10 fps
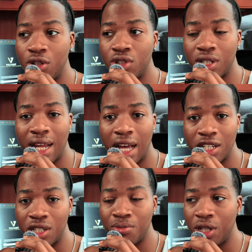You should
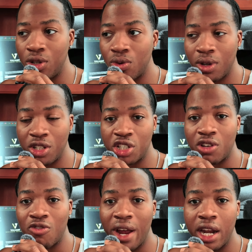not just be doing
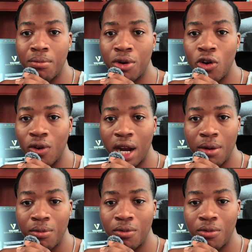just a random program